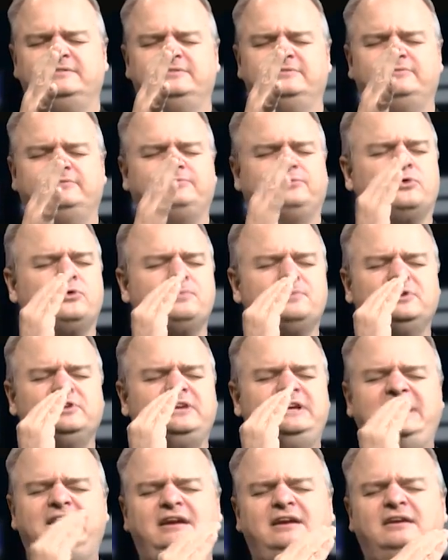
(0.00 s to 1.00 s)

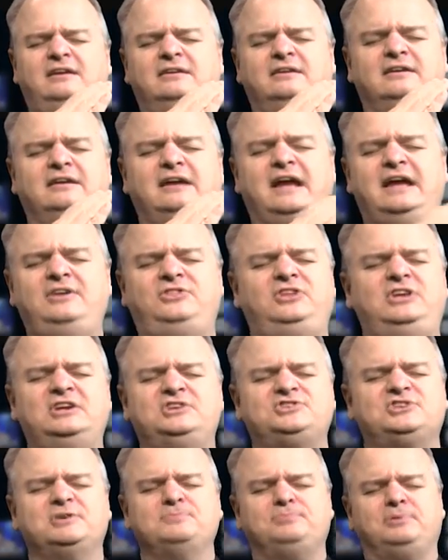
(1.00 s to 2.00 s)
formerly
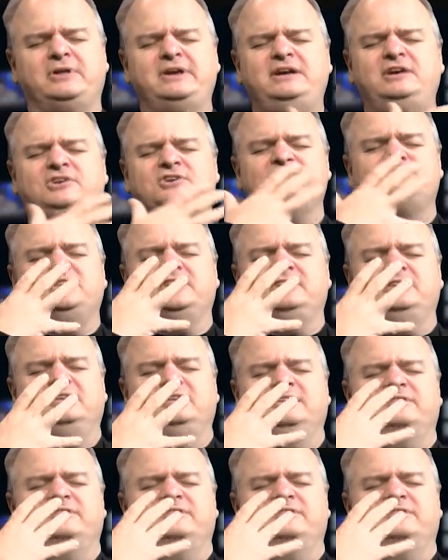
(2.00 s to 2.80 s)
atheist complainers that